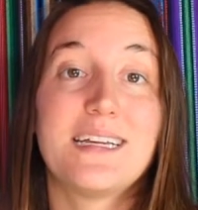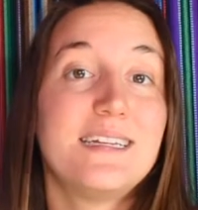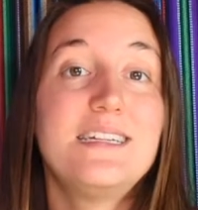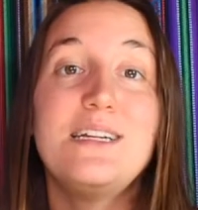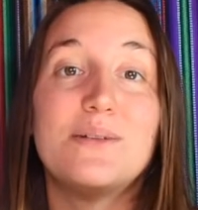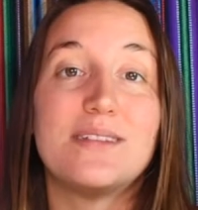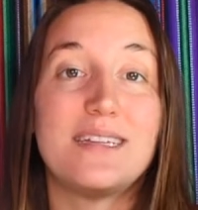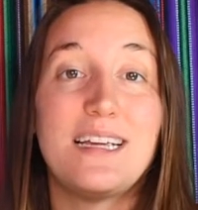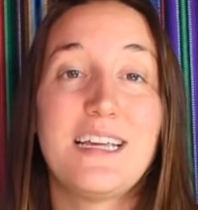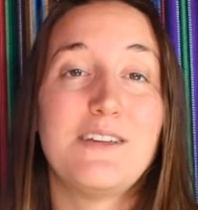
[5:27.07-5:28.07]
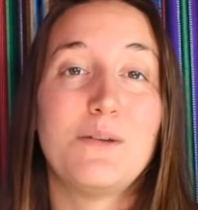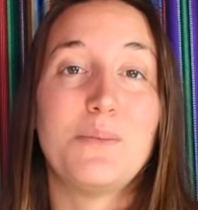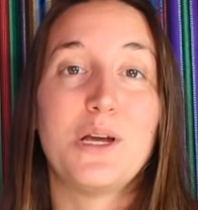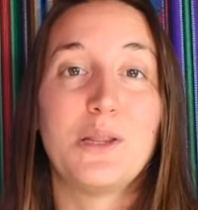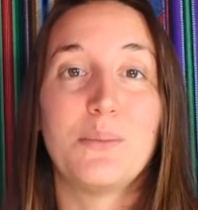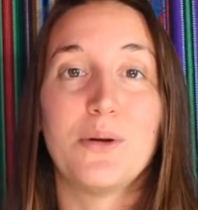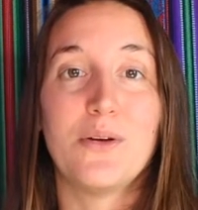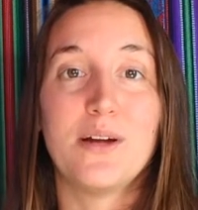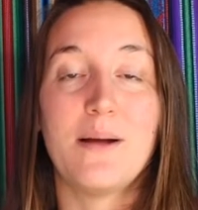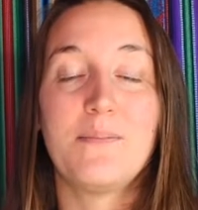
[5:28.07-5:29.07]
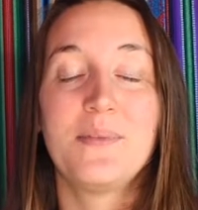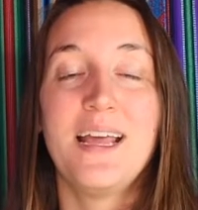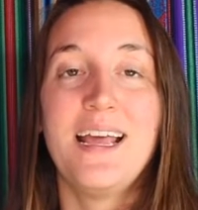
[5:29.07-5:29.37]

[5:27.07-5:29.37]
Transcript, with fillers: continuously, even beyond the program.